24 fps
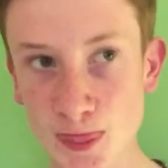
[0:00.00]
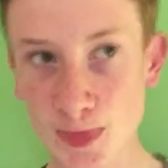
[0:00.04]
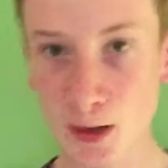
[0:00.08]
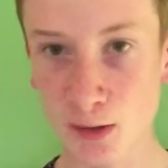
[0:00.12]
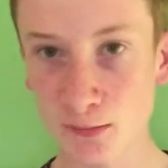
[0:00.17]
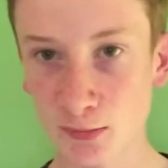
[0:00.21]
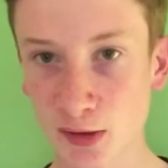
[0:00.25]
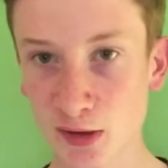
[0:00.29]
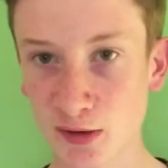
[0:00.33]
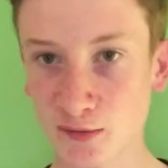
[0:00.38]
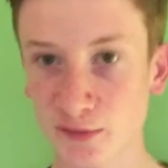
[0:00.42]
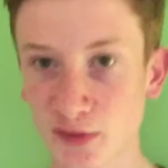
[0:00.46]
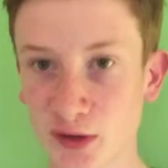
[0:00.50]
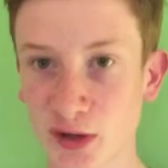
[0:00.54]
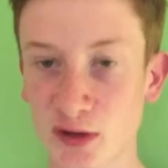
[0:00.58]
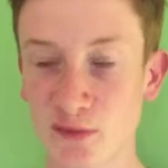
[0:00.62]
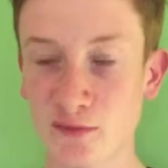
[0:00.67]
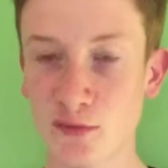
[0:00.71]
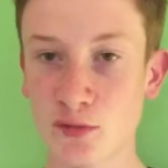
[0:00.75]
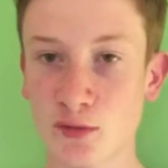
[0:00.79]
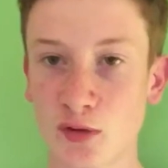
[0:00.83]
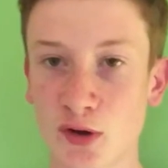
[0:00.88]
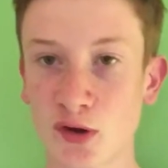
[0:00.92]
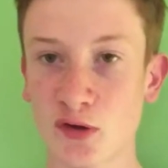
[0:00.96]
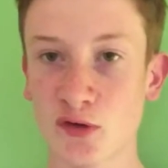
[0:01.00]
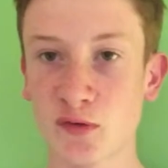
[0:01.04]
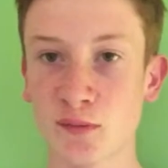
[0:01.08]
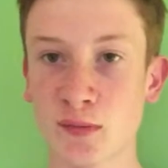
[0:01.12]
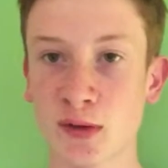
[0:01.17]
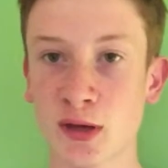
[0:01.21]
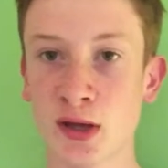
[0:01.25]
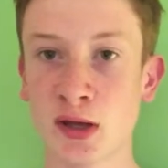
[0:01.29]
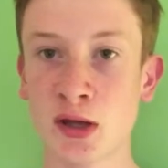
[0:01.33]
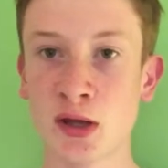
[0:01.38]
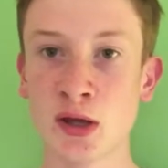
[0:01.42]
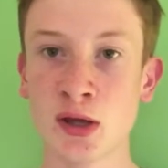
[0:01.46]
I mean, I think if you ask
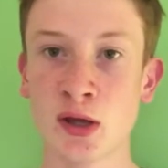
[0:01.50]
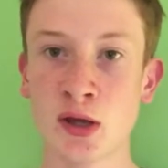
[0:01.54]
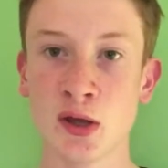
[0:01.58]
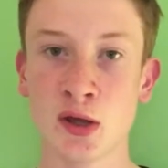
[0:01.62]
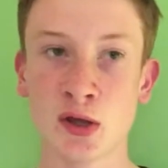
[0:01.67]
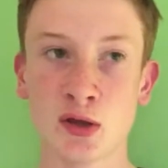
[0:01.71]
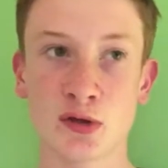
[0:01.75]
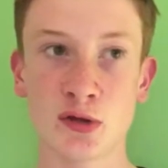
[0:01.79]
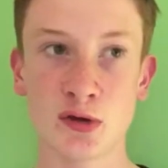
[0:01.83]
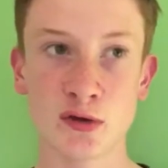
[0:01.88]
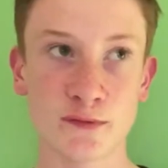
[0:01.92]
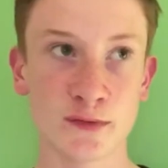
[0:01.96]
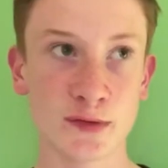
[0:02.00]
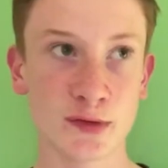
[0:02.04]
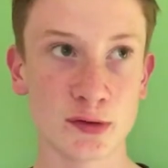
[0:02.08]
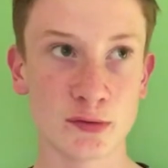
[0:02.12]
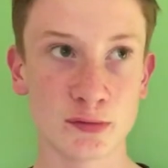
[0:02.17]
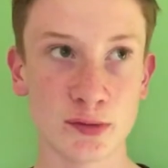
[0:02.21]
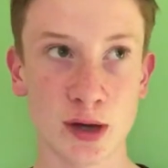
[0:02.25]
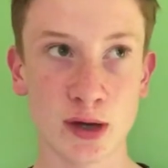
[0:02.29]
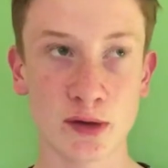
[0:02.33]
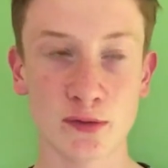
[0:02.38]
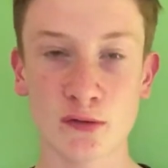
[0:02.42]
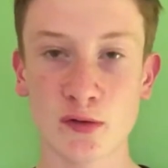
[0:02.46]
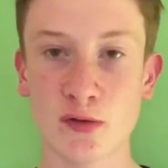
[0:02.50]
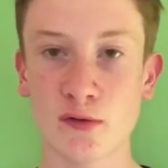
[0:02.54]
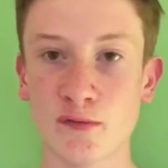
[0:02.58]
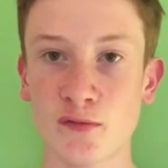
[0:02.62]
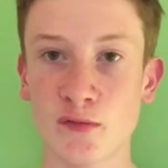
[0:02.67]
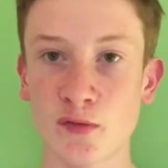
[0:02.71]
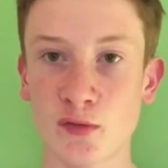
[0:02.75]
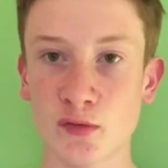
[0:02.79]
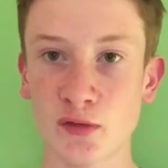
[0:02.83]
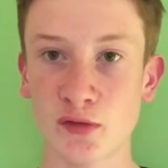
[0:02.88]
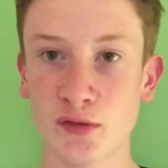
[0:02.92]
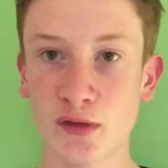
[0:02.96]
me, do you think you'll get top
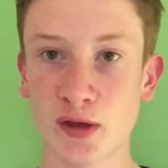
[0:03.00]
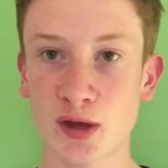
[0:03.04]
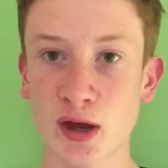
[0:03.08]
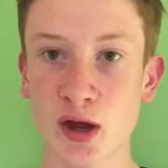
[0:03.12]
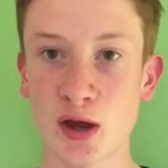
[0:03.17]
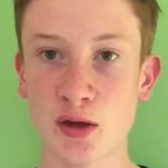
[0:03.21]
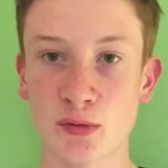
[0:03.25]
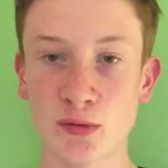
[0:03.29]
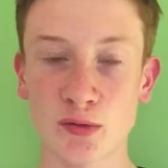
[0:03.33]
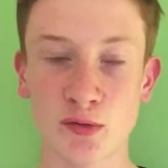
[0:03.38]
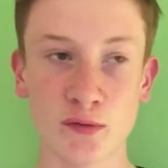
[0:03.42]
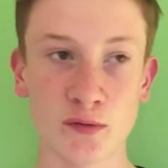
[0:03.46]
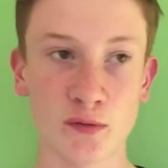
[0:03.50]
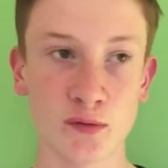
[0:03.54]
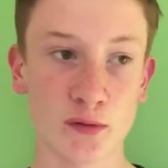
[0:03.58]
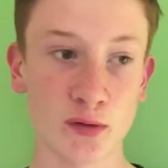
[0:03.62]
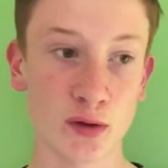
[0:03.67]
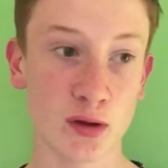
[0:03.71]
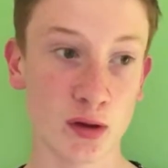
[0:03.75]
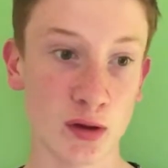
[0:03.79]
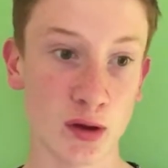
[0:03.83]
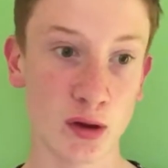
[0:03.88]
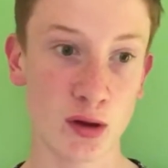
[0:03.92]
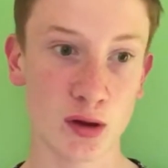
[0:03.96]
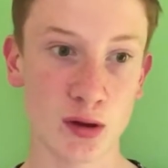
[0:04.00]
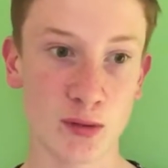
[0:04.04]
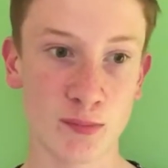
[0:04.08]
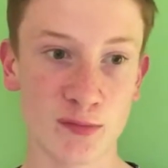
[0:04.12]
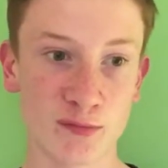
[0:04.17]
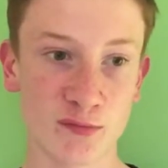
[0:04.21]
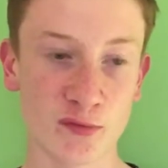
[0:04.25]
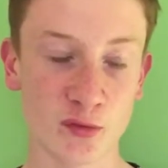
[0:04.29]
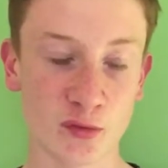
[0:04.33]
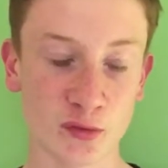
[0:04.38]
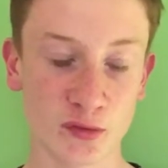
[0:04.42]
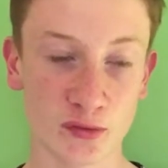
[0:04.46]
four today? I would
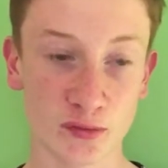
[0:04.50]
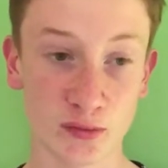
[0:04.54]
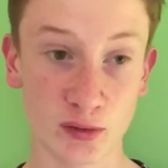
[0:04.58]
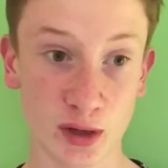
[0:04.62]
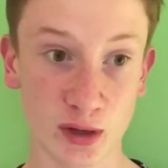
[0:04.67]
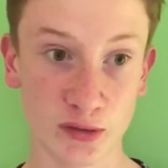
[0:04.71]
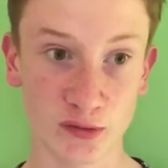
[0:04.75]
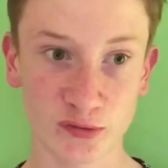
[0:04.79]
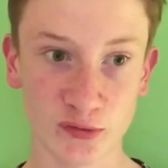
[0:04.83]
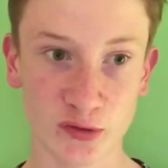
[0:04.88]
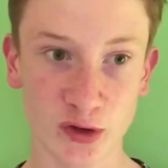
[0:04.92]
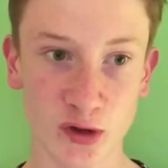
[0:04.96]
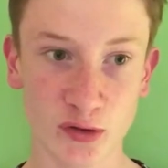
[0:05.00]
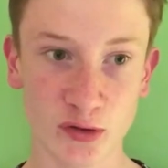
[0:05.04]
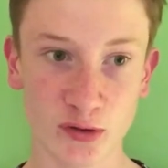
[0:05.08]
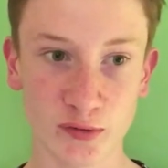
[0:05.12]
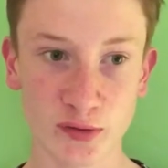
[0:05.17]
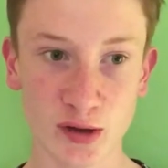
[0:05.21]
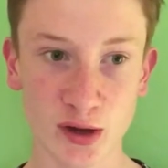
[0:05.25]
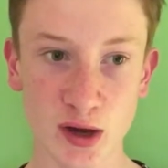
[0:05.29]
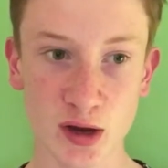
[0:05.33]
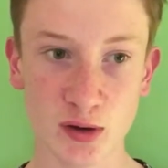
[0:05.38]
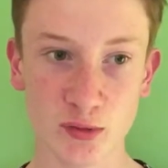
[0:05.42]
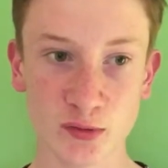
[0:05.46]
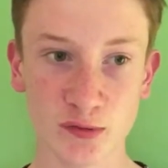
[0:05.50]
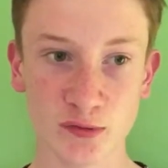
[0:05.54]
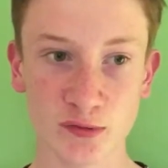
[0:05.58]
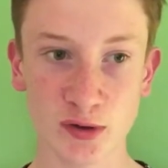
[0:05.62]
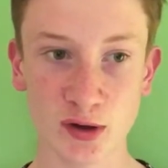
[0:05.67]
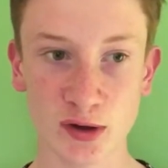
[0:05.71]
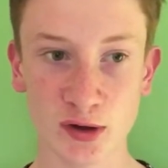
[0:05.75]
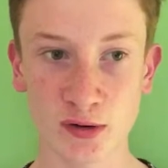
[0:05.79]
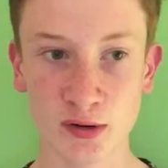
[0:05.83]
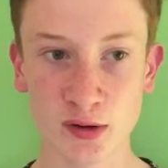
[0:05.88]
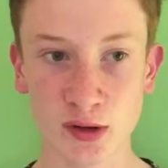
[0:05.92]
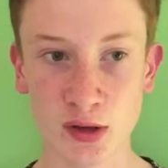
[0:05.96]
before at the start of the day, I would have
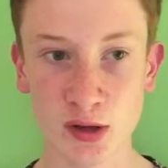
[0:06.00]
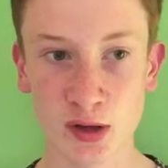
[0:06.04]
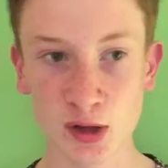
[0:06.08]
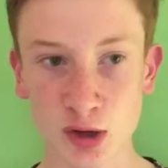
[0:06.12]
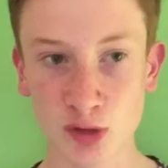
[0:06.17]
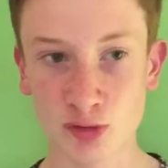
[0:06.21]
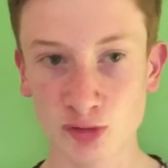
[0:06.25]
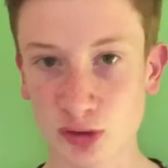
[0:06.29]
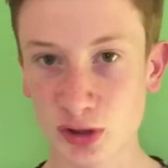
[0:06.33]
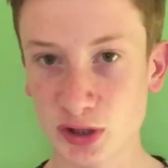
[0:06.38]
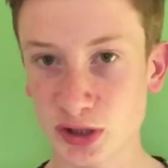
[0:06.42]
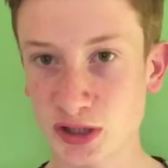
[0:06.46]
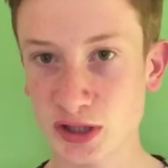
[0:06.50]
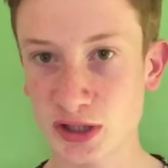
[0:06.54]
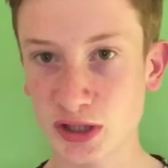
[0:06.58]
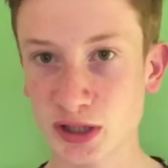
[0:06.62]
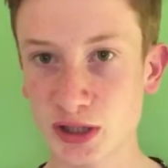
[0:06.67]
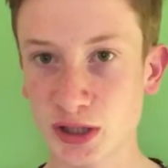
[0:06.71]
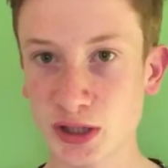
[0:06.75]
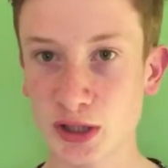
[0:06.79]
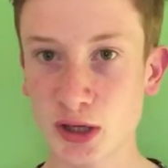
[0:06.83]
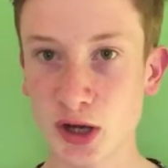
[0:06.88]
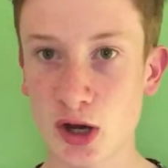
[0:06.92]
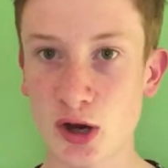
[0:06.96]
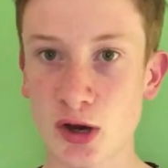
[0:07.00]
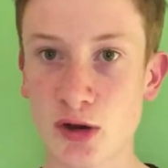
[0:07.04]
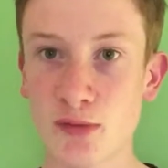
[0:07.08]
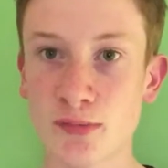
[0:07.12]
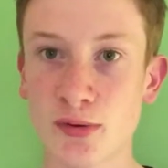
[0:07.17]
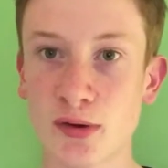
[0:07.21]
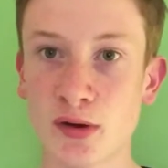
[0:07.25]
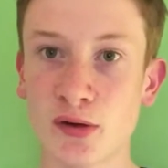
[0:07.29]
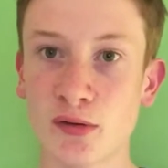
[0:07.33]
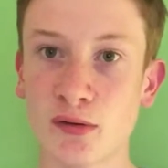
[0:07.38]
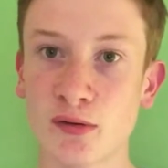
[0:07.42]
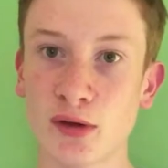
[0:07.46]
said realistically no,
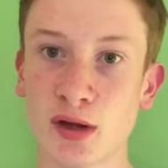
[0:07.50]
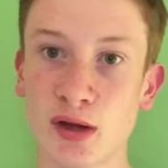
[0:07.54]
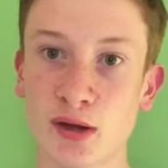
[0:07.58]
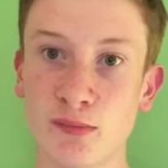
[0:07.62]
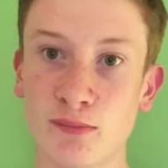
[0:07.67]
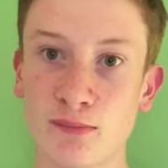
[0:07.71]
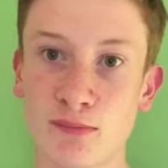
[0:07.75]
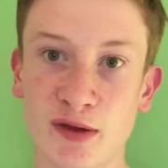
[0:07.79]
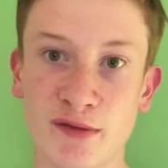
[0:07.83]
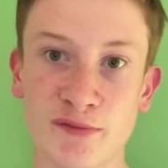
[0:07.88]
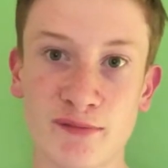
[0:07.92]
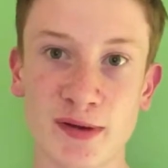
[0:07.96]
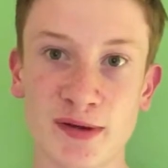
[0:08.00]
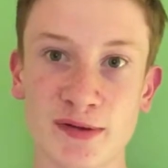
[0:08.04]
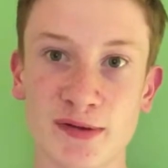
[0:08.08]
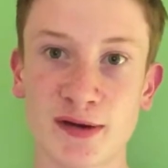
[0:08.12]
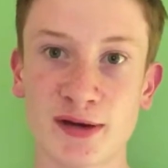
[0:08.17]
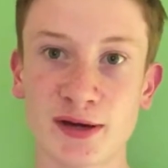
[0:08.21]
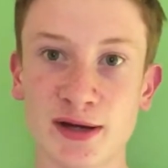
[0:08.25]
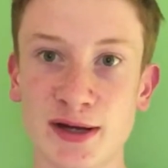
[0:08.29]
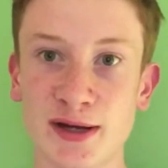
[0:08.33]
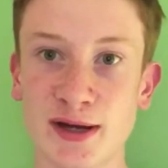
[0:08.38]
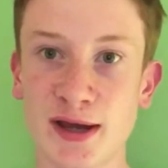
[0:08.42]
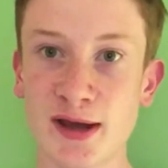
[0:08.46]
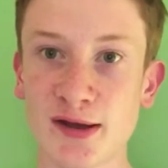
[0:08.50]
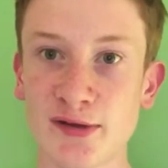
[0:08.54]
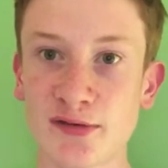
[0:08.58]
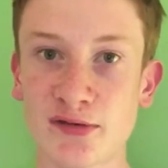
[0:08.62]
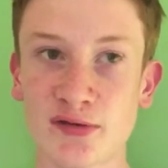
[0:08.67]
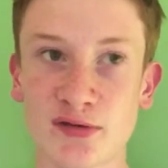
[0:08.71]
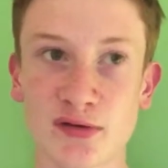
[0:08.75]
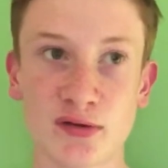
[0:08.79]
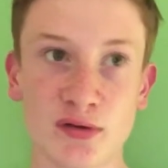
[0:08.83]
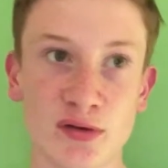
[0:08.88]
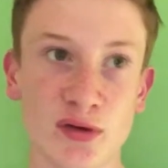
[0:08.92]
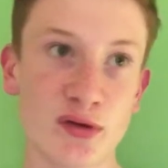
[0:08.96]
but mathematically
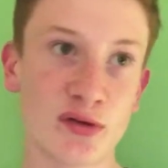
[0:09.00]
yes.